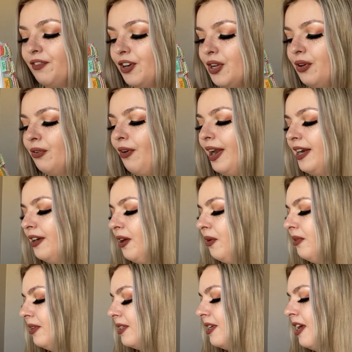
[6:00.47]
for you to write
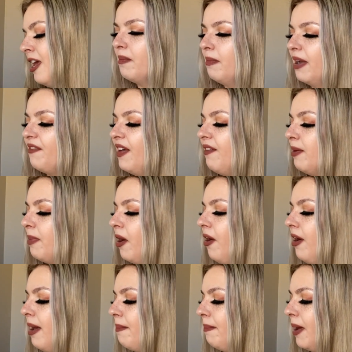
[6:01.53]
notes. My favorite
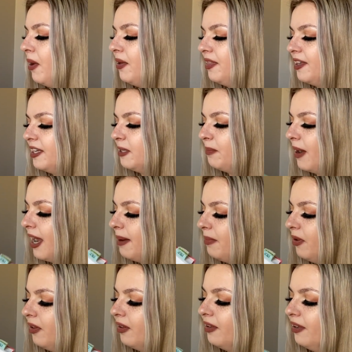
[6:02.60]
part about this
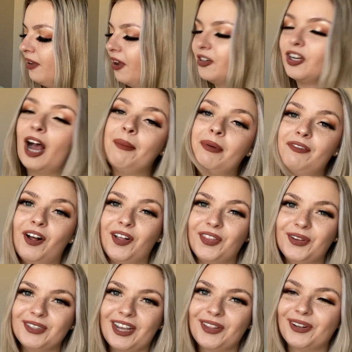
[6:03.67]
Bible, on top of all
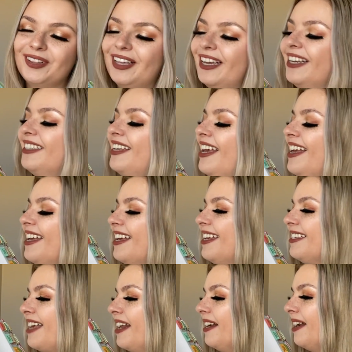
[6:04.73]
those other things,
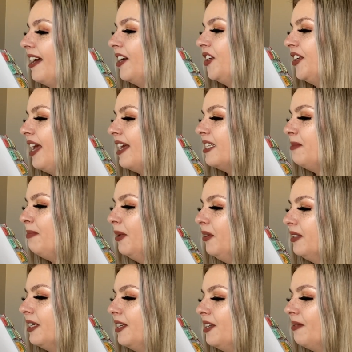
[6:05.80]
is that it actually has
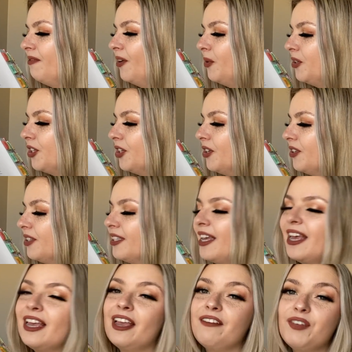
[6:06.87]
built-in devotionals.
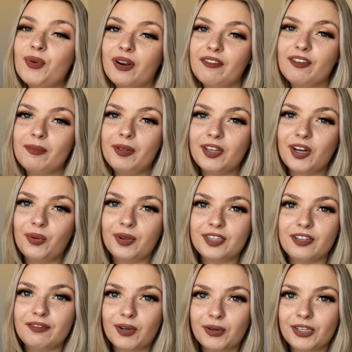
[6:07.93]
If you aren't familiar with
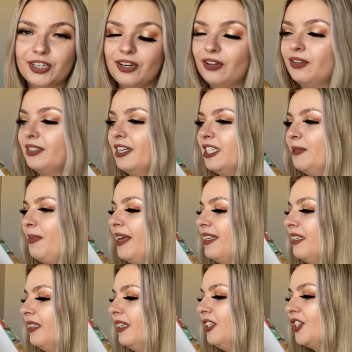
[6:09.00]
devotionals, it's
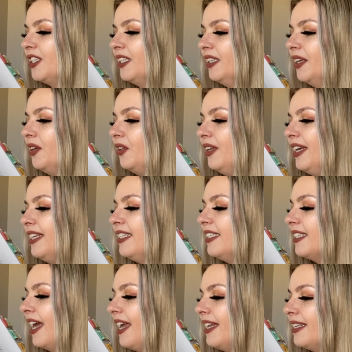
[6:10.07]
basically just little
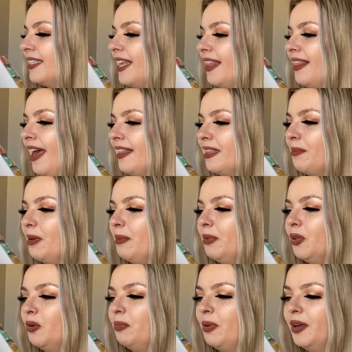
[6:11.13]
insights that the people
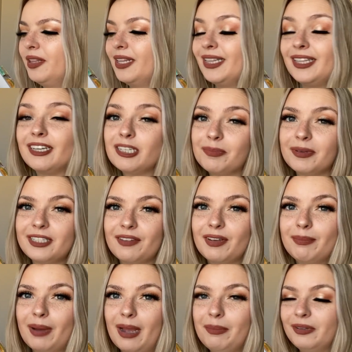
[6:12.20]
who put this specific
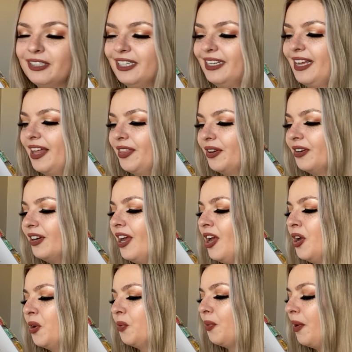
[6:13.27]
Bible together
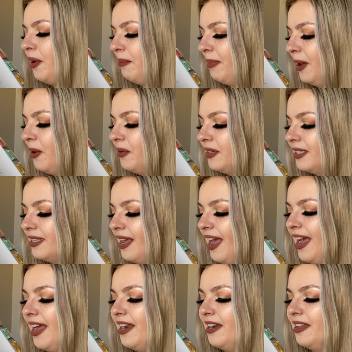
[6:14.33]
wrote about,
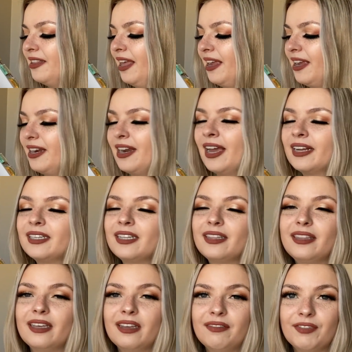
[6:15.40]
and they connect
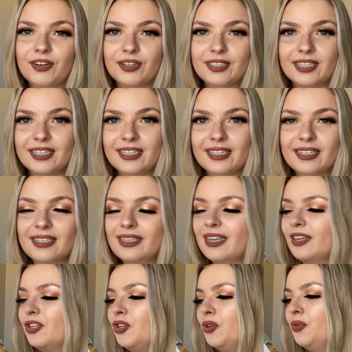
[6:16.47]
the verses
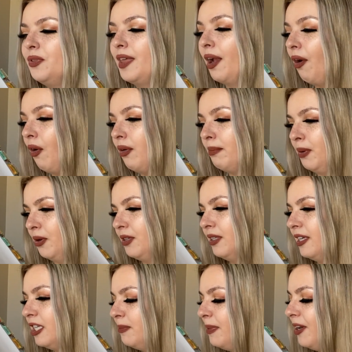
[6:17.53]
to their own
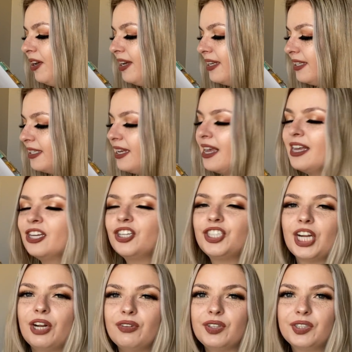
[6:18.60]
personal experience,
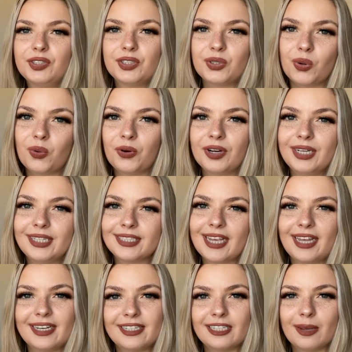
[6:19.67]
share little stories,
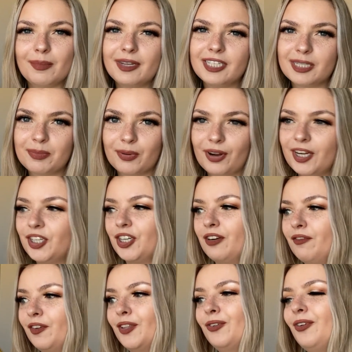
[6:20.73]
and some inspiration
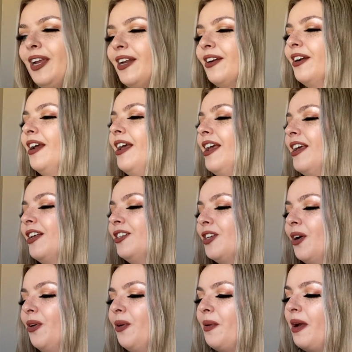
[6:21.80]
for the reader.
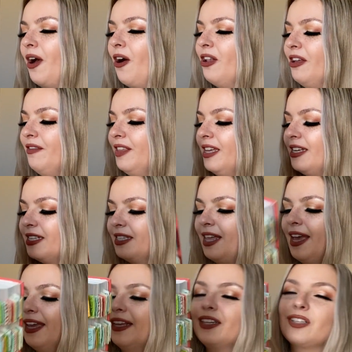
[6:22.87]
So all of these
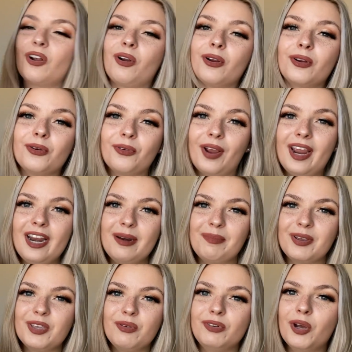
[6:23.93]
things are great,
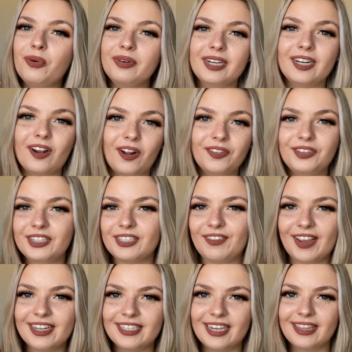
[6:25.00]
but you don't need all these
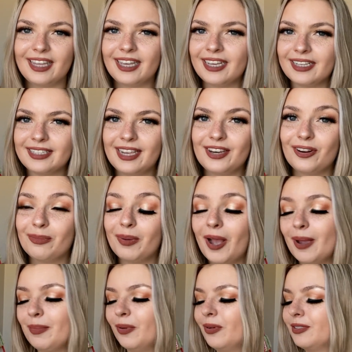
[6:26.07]
fancy things in your
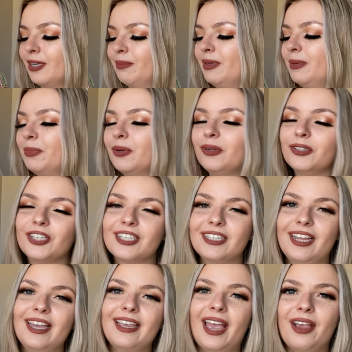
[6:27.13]
Bible. Some people just
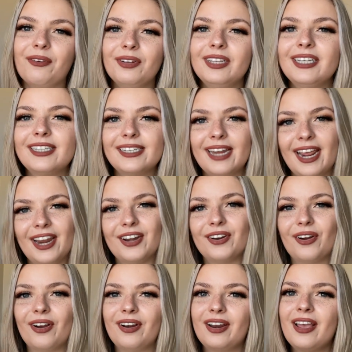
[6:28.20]
like a really
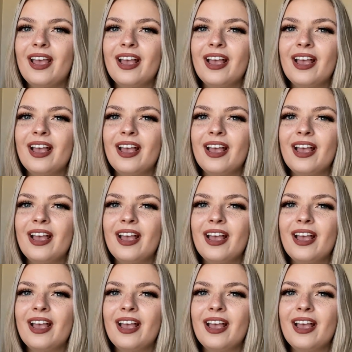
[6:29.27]
standard,